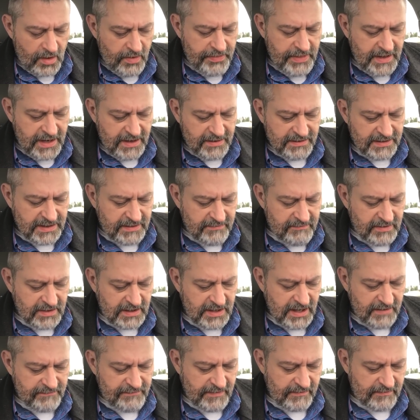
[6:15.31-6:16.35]
They don't give you
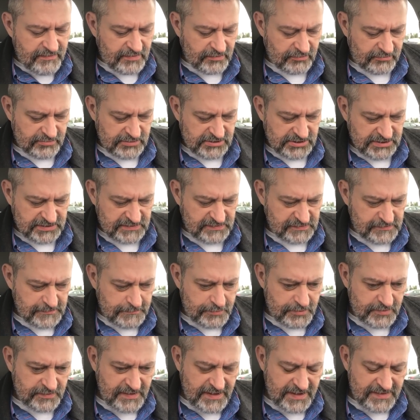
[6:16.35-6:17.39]
enough of it to really
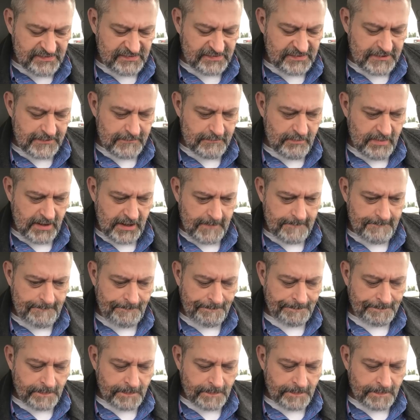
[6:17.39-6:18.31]
super taste it, but